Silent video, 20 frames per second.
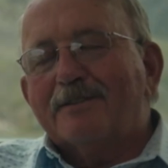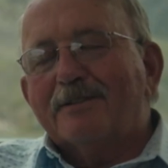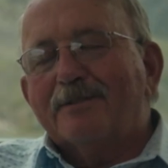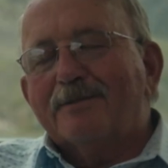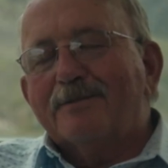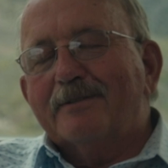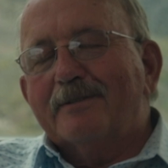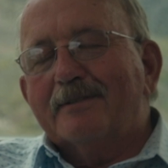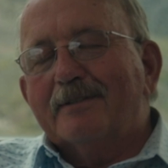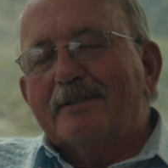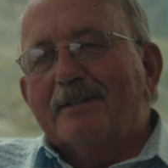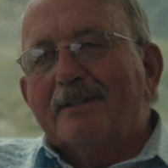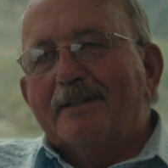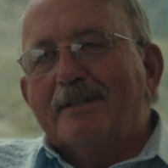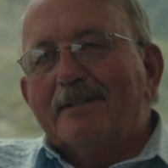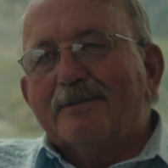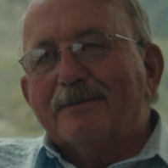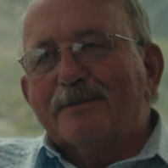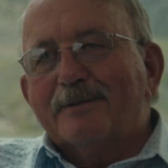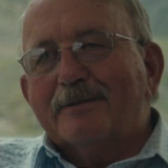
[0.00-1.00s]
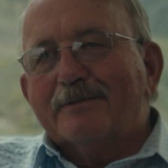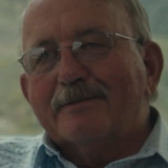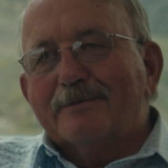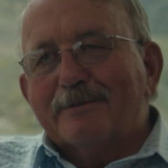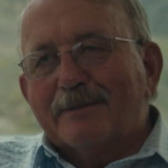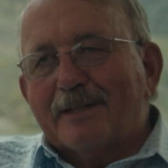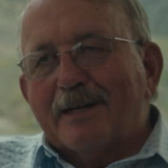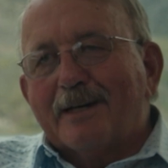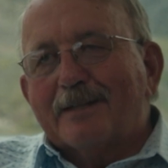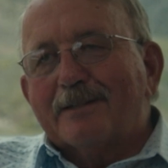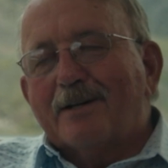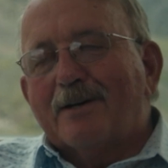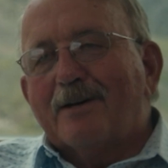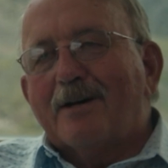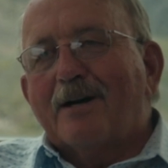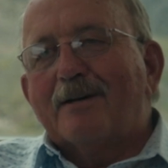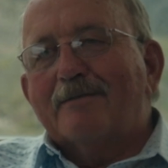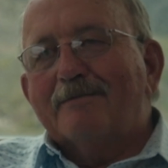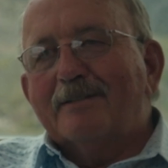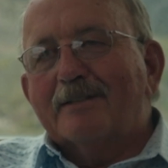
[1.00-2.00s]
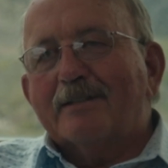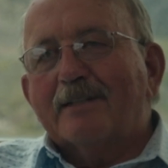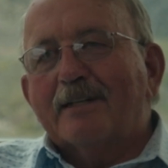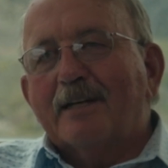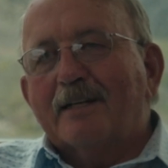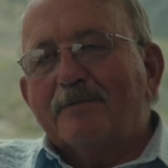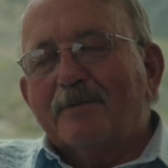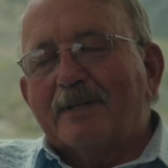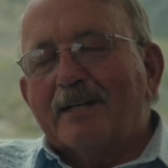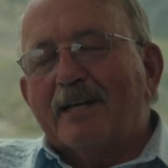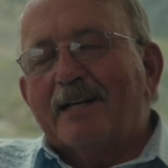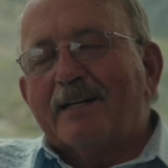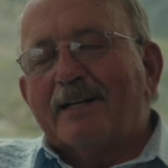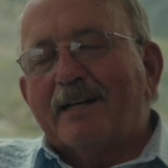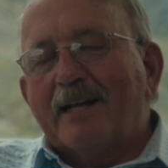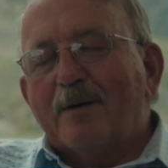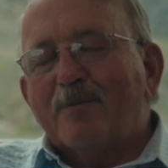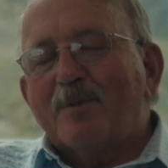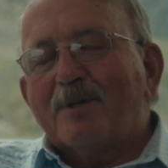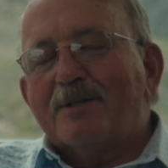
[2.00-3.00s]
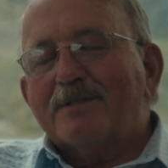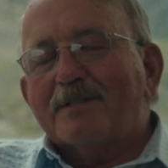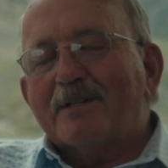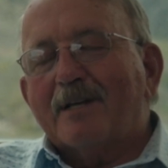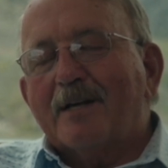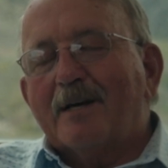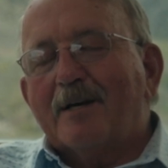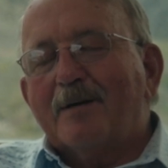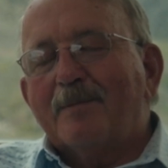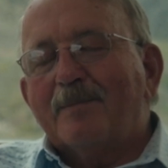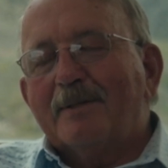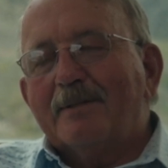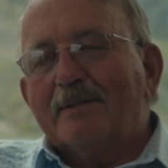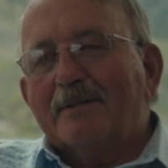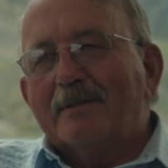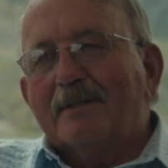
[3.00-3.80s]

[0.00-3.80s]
So we got the harvest done. We had neighbors come,